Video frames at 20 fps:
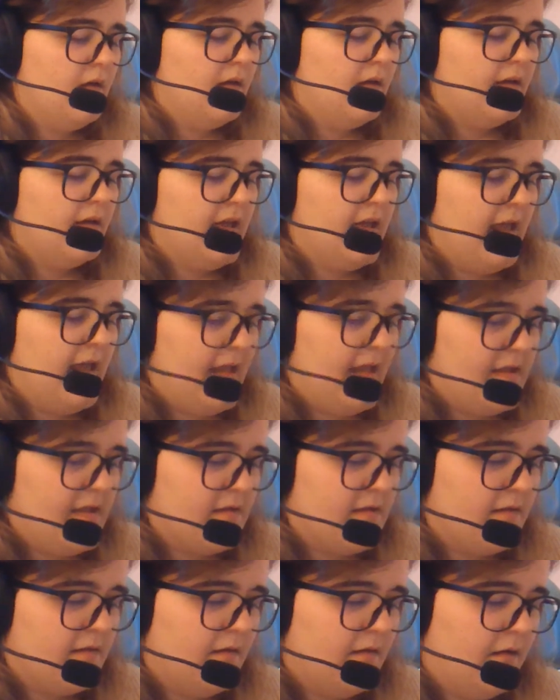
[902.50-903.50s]
I
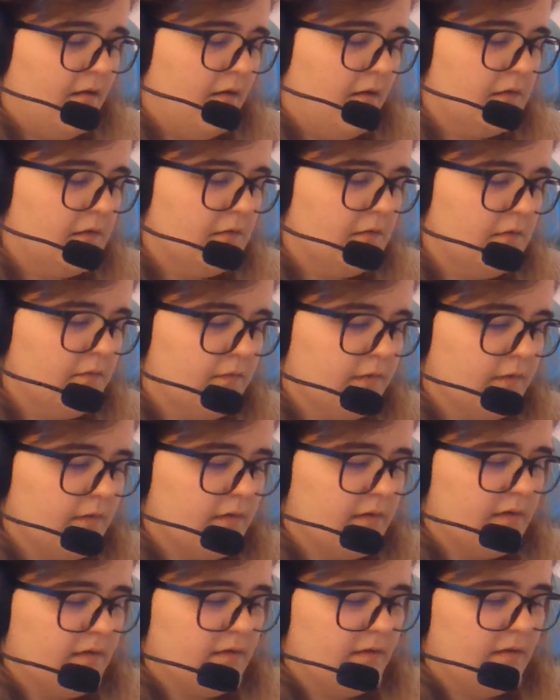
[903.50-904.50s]
ache all
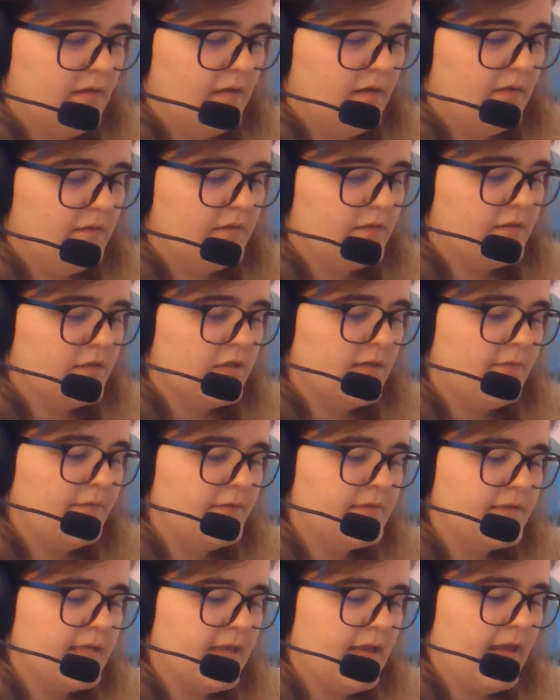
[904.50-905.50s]
over, and the
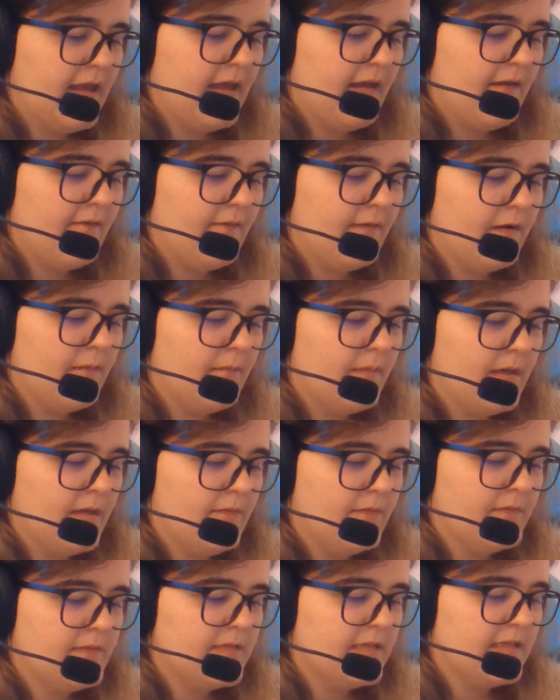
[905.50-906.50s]
shovels I have are
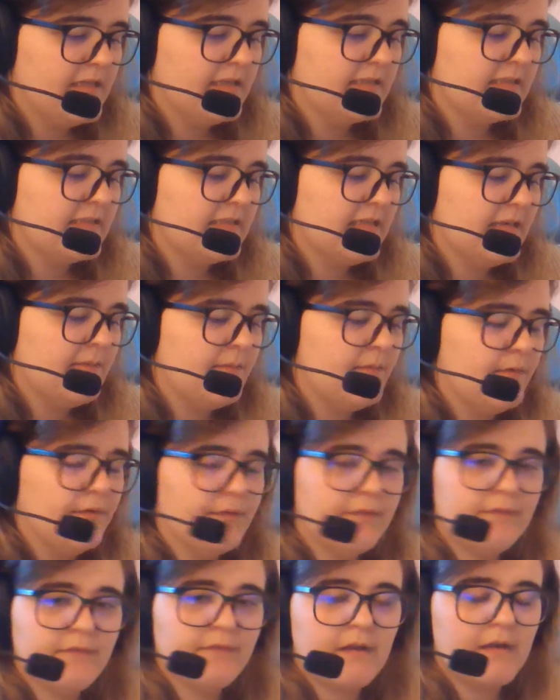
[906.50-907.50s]
made for taking
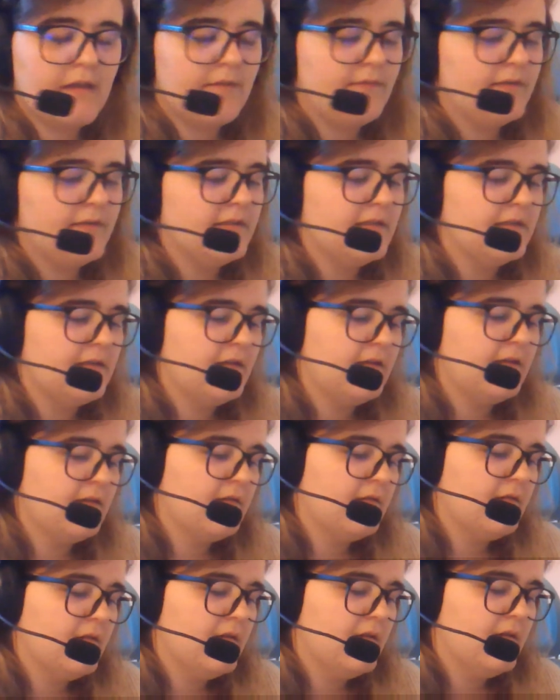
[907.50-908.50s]
samples, not heavy digging.